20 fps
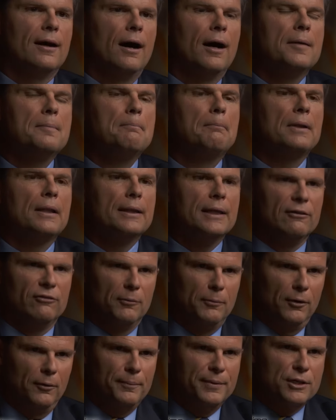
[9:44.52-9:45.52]

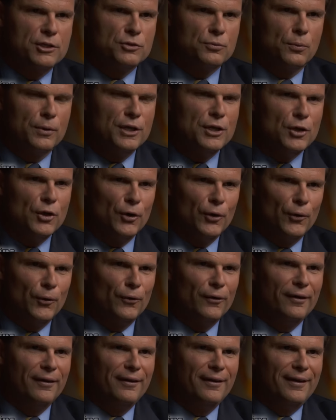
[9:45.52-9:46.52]
unbelievable because we knew
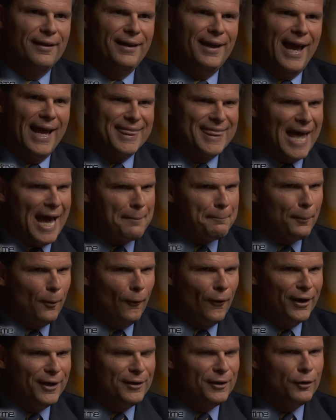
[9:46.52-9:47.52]
at that
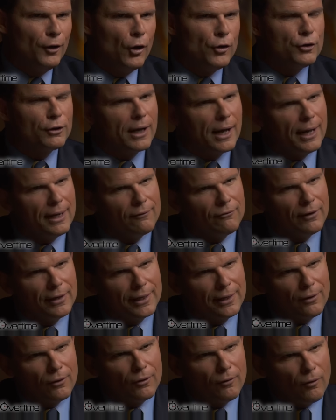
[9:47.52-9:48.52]
point, you know, you're kind of
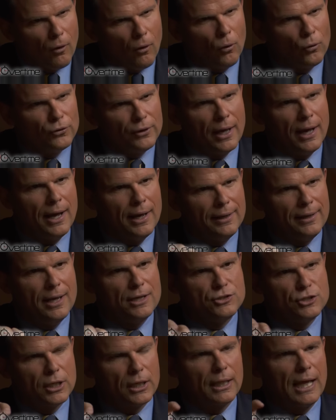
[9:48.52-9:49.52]
like holding on
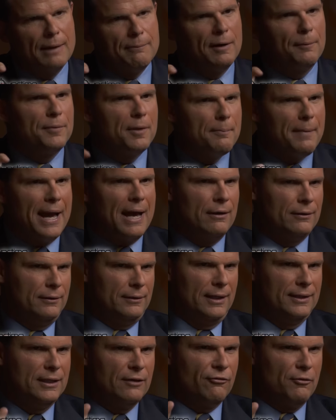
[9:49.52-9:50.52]
as you climb up the mountain
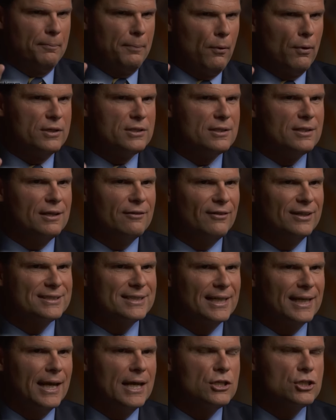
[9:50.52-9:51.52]
at different points in the
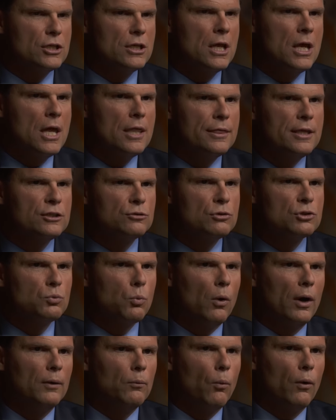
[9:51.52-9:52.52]
investigation. This was
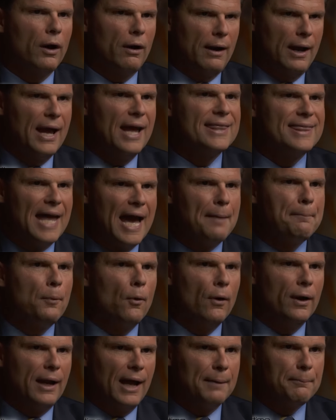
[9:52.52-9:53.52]
one where at that
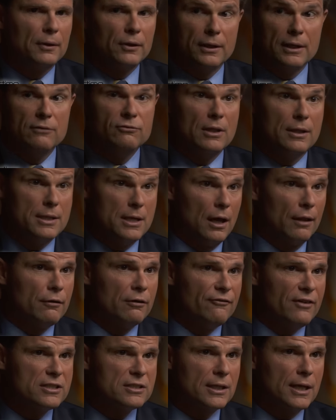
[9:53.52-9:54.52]
point I believed and the other
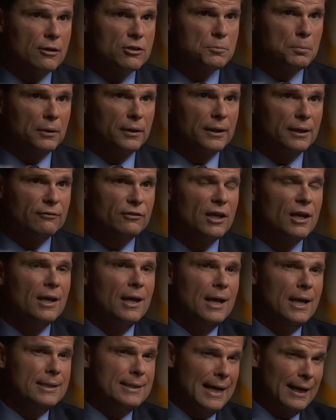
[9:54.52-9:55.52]
investigators believed,
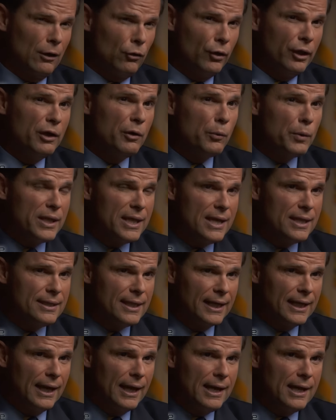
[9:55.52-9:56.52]
not only are we in the
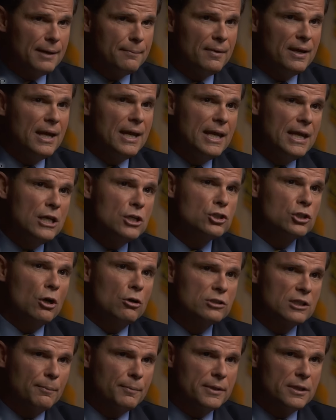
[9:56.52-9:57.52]
game, he
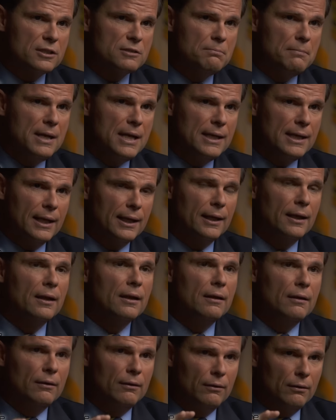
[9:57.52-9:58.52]
shows up at this meeting,
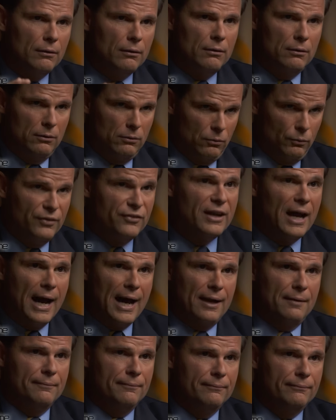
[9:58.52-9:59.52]
we've
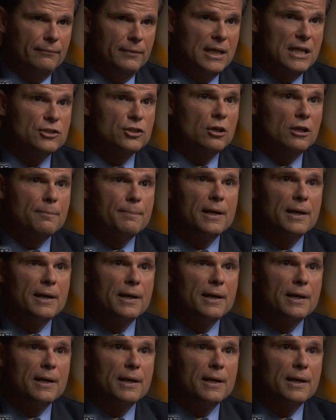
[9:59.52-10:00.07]
got him. He's going to